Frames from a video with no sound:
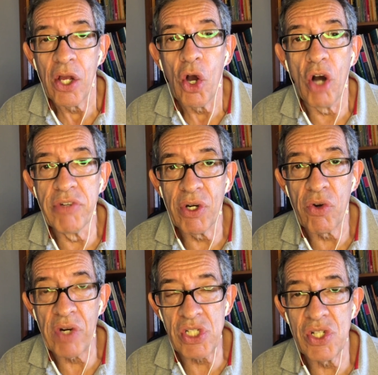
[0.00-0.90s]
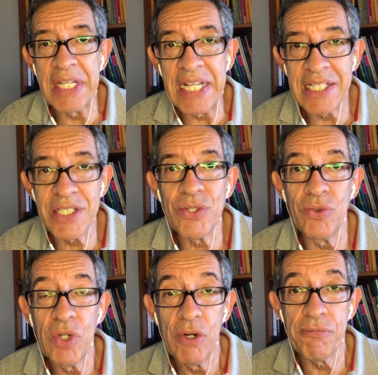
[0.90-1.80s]
Overcorrection leads
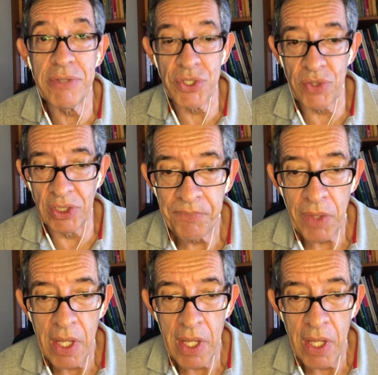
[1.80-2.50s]
to frustration.